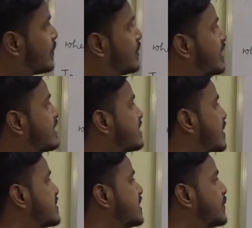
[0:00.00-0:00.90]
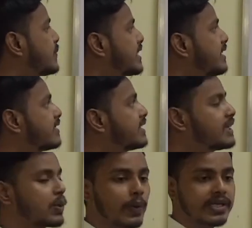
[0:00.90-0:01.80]
you can substitute here in
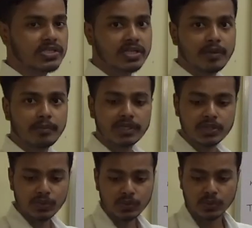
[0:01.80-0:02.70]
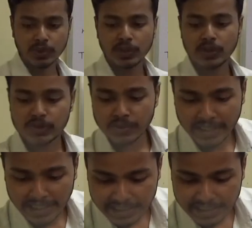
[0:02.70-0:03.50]
equation number 2 to get